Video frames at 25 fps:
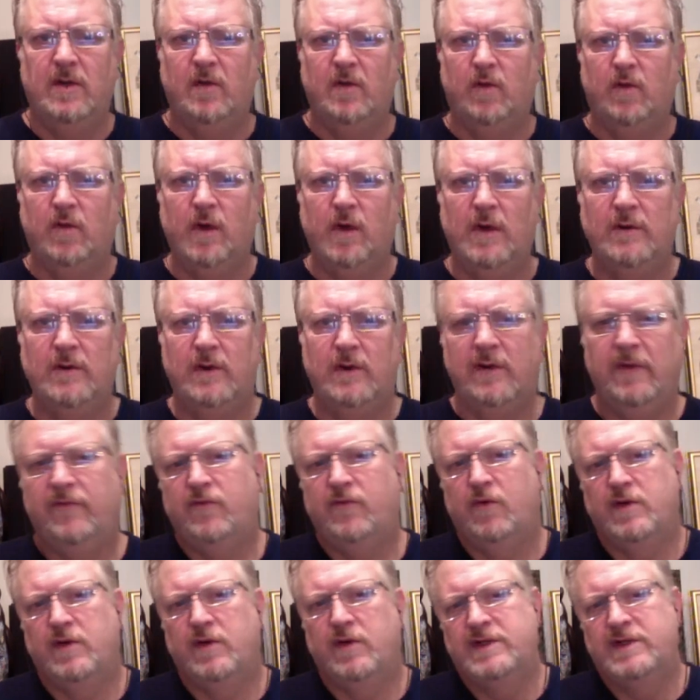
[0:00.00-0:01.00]
One, of
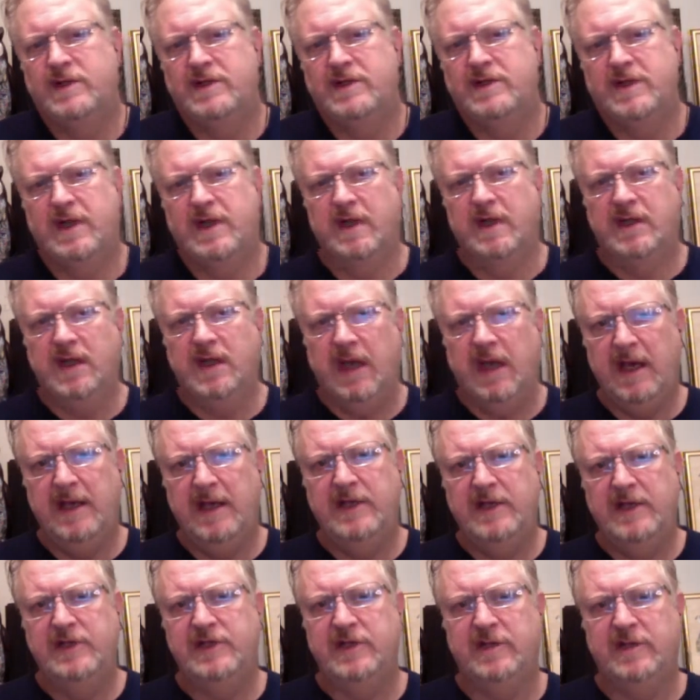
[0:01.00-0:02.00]
course, is
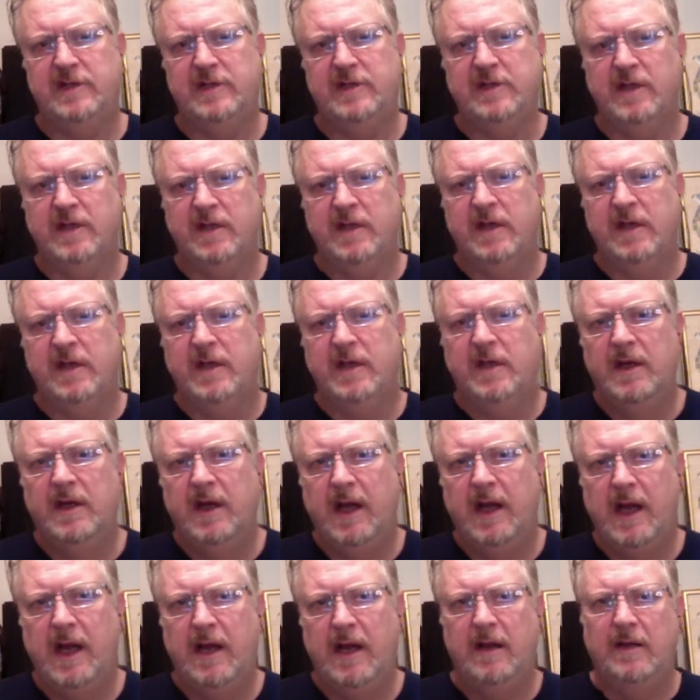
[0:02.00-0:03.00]
occasion.
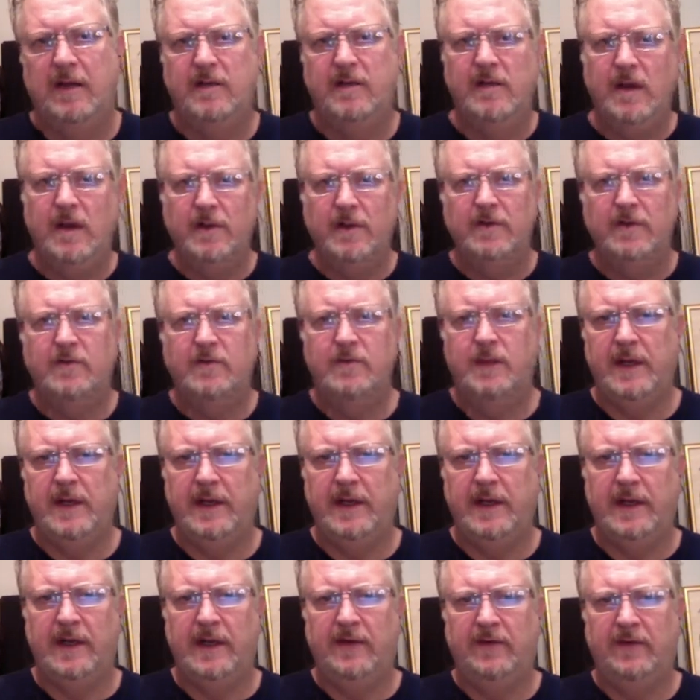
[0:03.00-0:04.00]
And another
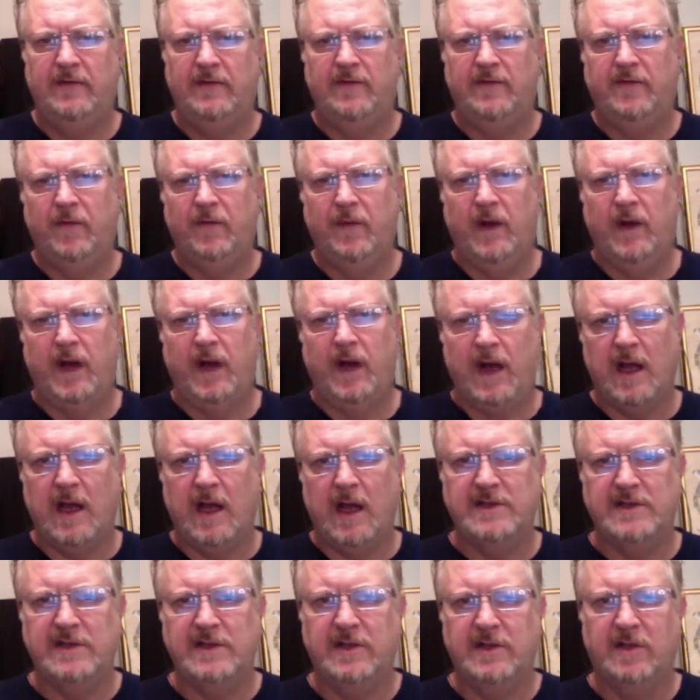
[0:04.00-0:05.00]
meaning for
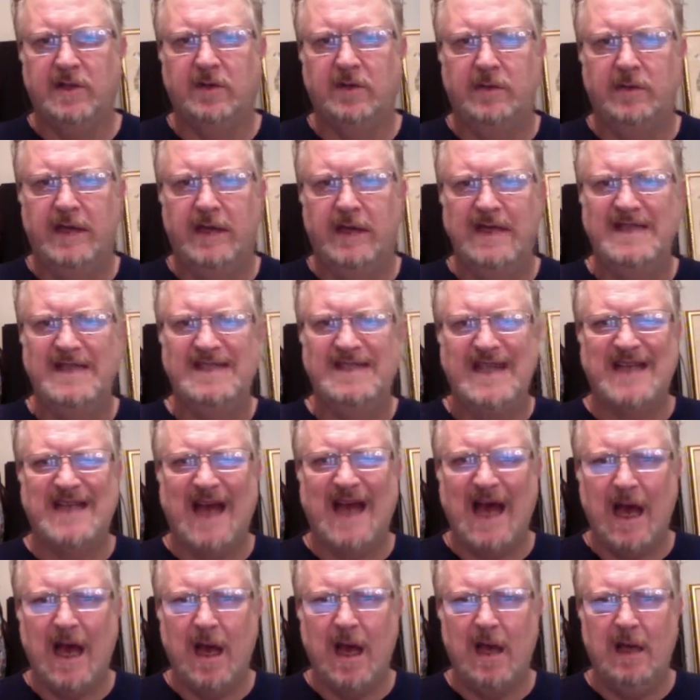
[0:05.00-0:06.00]
Ocasio is
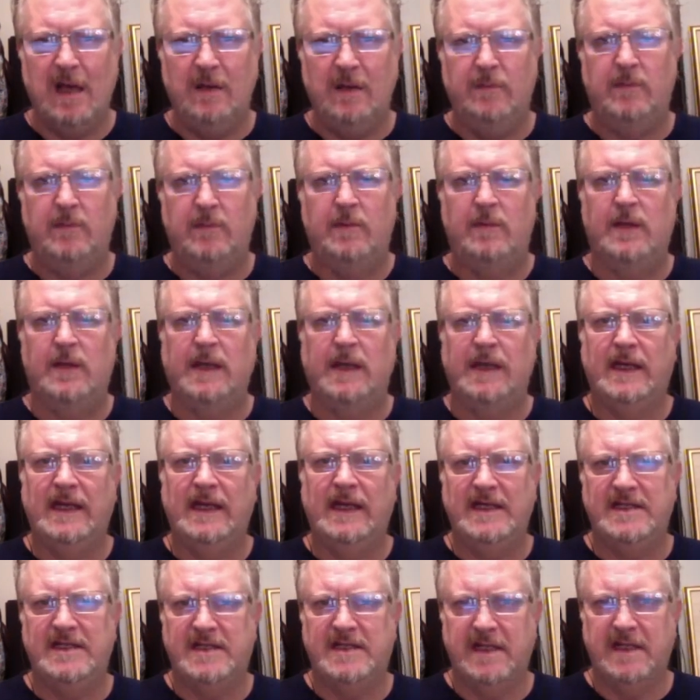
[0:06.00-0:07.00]
time, like it
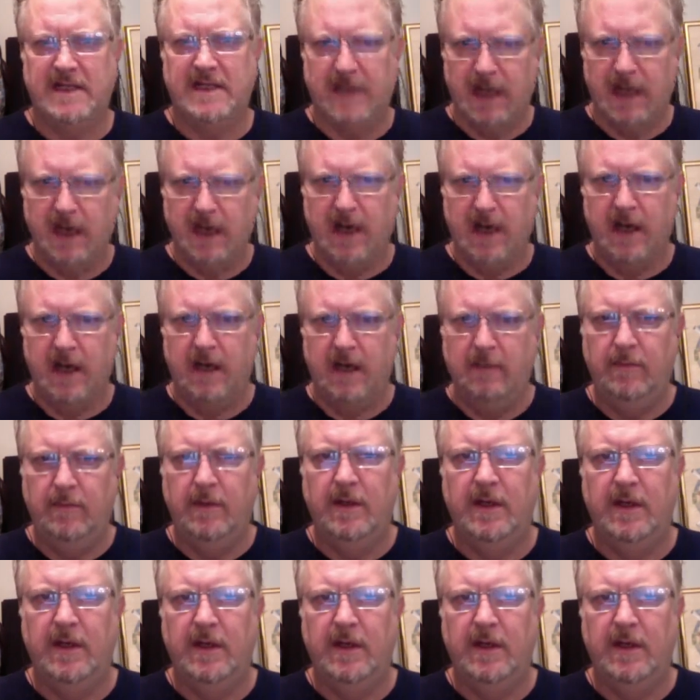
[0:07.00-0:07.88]
is the time.